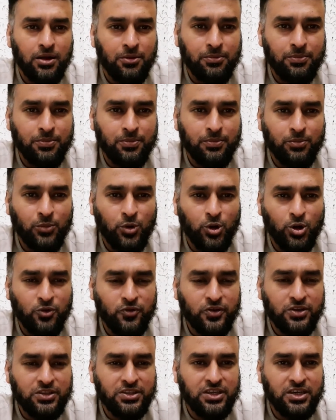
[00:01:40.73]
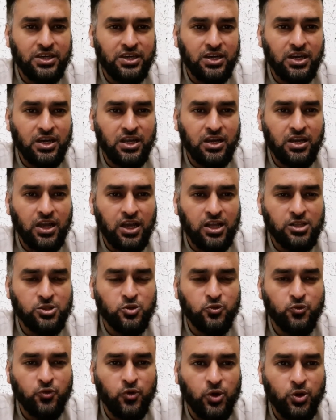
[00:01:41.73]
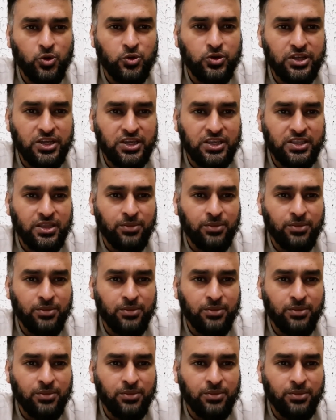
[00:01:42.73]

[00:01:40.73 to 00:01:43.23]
Moreover, they are also found in